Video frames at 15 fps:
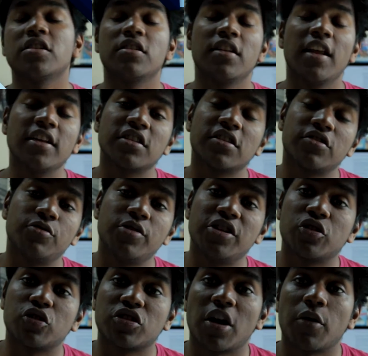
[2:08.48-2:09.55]
the next
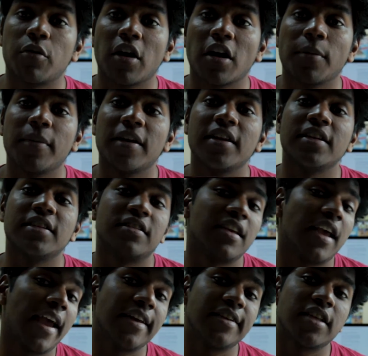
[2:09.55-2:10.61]
resource I would recommend is
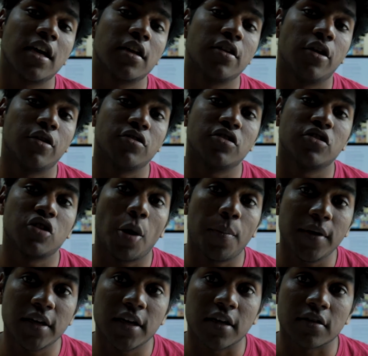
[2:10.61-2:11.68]
the ATARNotes
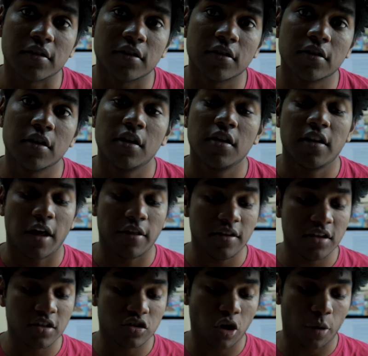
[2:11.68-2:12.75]
topic tests. Now,
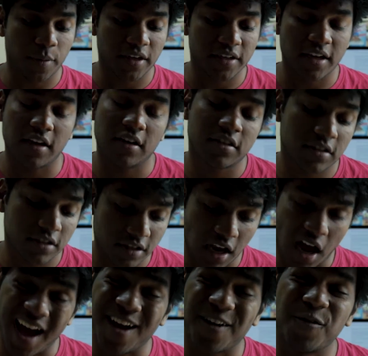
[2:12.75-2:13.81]
these topic tests
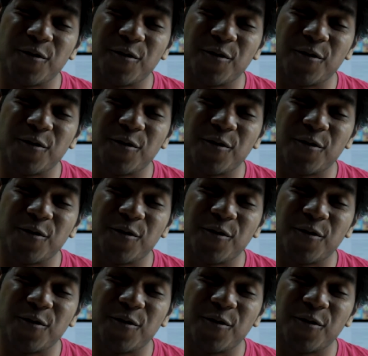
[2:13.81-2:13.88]
are